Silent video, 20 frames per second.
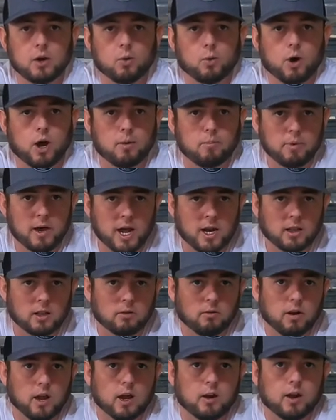while I'm paddling
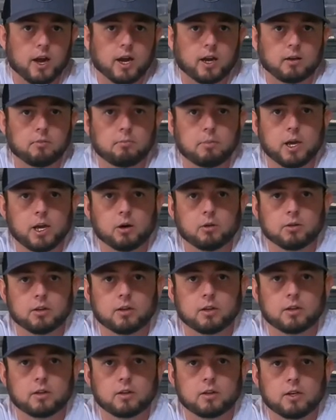around, I can be able
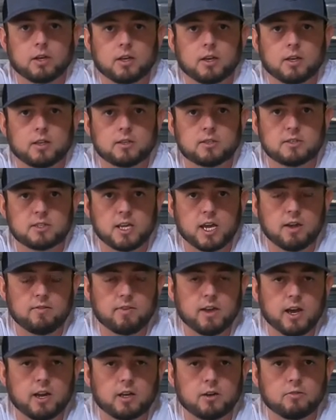to save
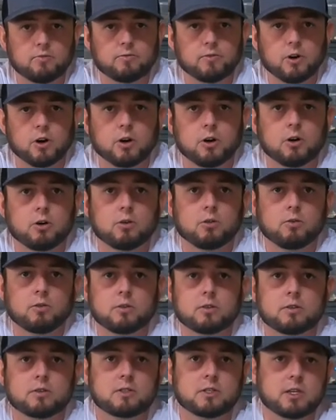that info,
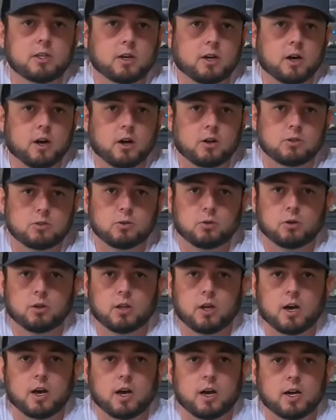see the contour
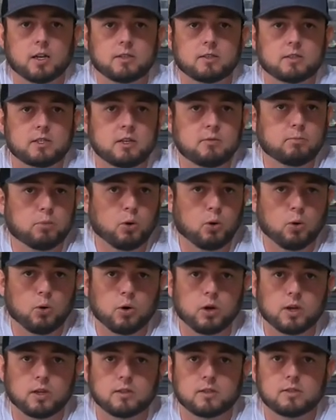line, see
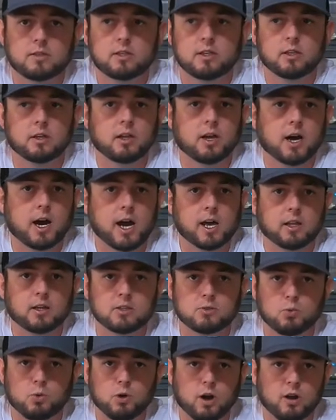points, see little
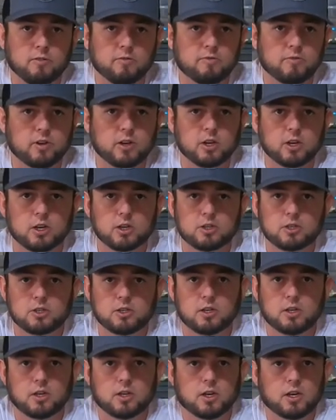islands where I fish.
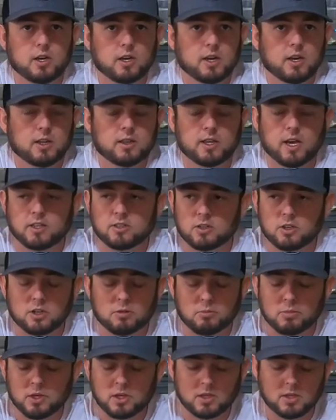That's gonna
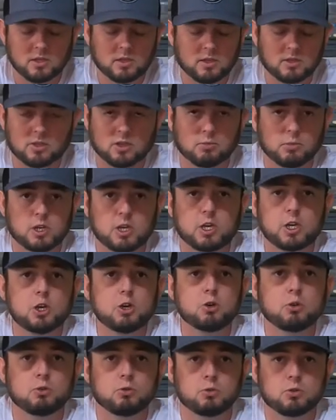be, it's gonna be
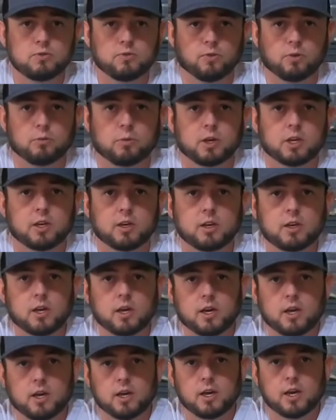huge for me.
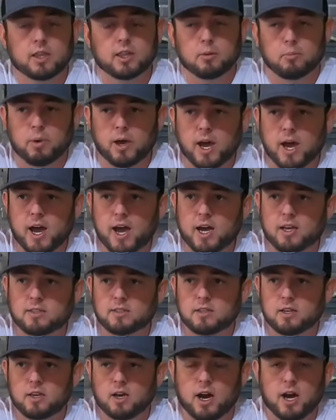In the
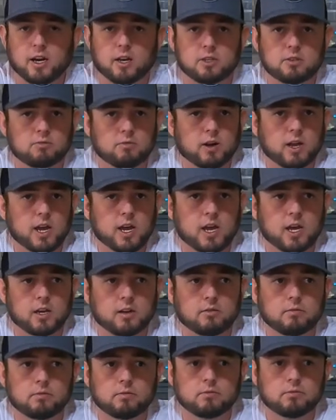past, I just
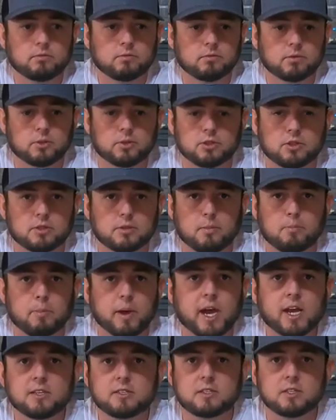ran, it was just a
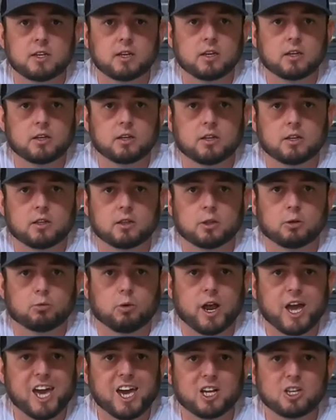basic
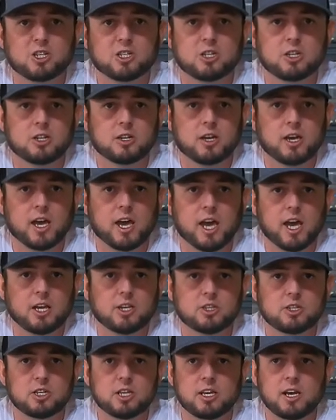Lowrance
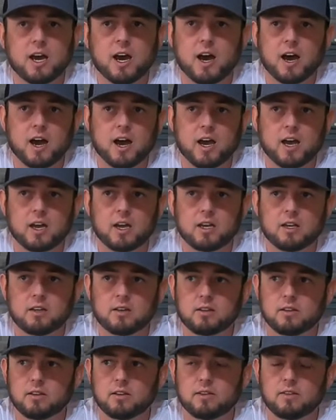HDI
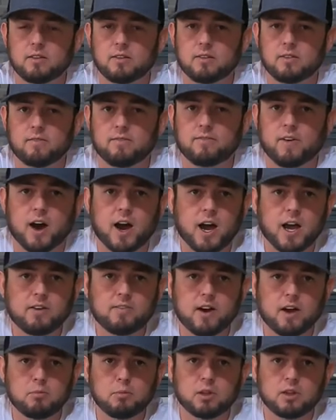5,
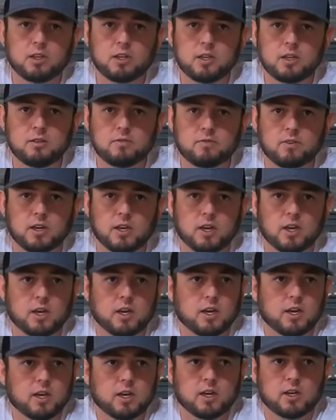I believe.
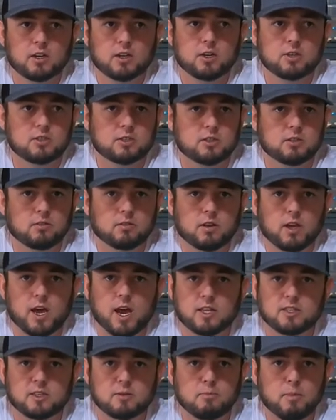Just
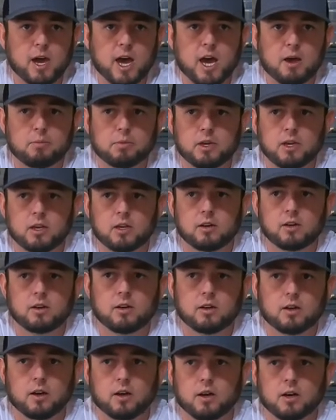had some mapping,
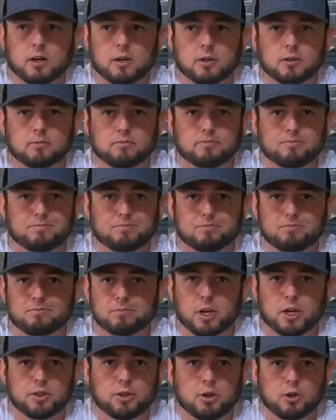um,
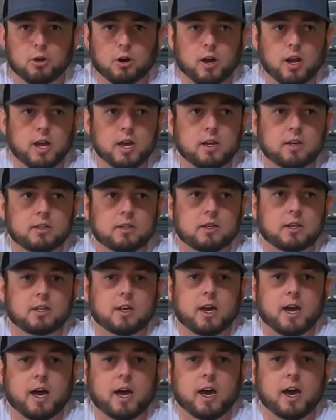nothing great.
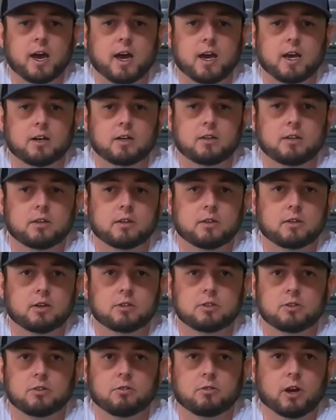It had
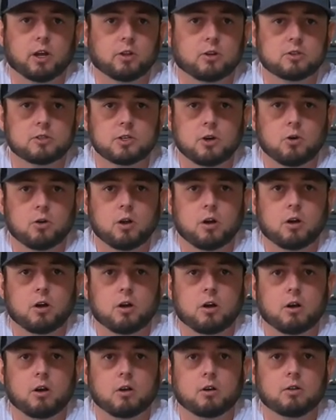just your regular
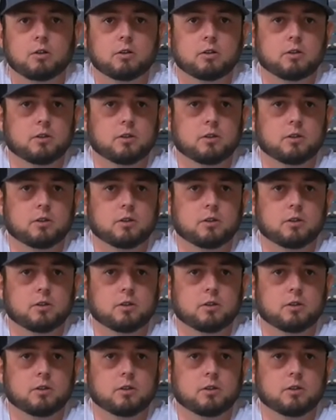sonar,